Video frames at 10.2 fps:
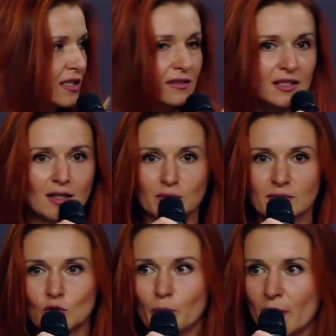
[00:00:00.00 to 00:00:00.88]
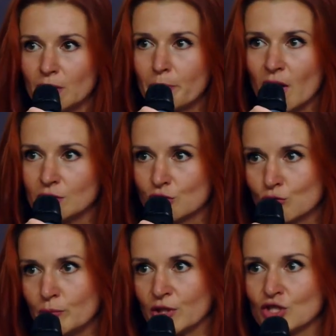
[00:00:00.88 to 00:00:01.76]
Uh, Otherwise,
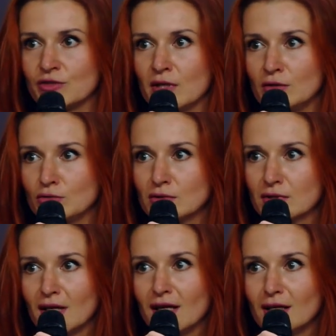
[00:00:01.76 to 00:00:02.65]
uh, we will end up